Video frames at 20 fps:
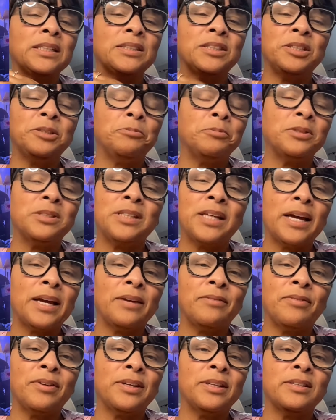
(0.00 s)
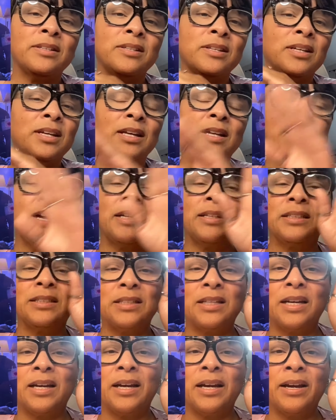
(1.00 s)
she was saving to get out of
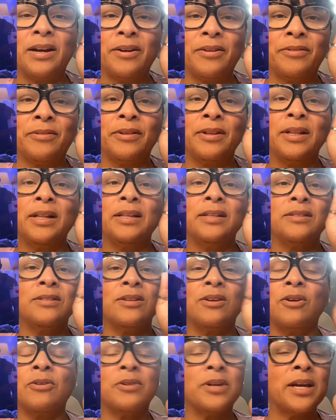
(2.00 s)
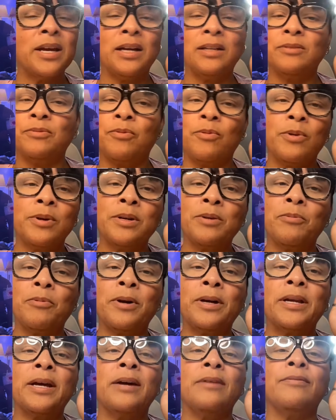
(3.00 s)
town, to go to California,
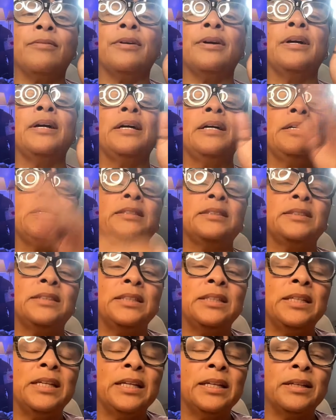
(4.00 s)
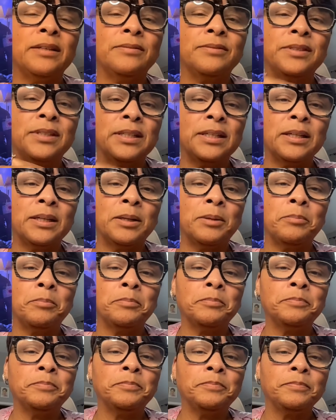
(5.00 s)
whatever. She gives
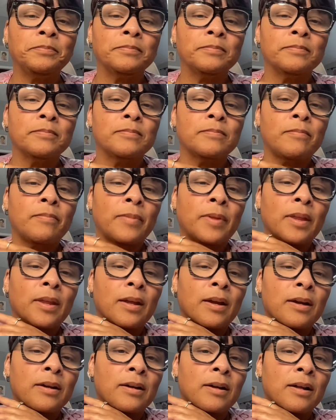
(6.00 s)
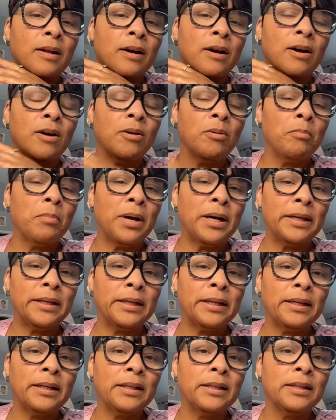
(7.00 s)
him her
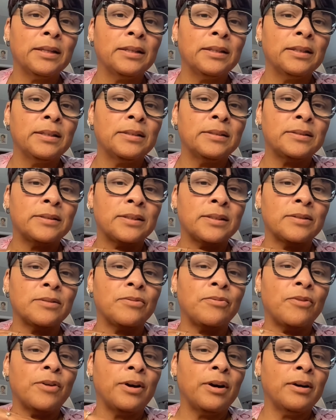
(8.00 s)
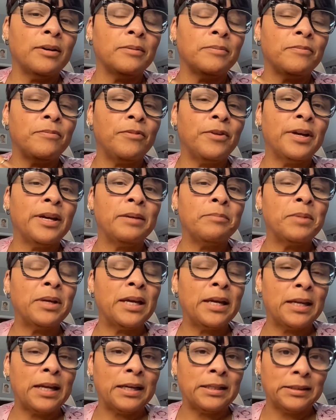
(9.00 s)
money to for her for him to
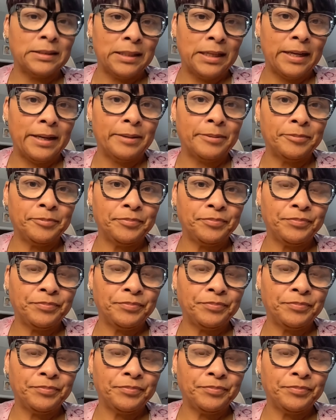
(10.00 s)
get out of town.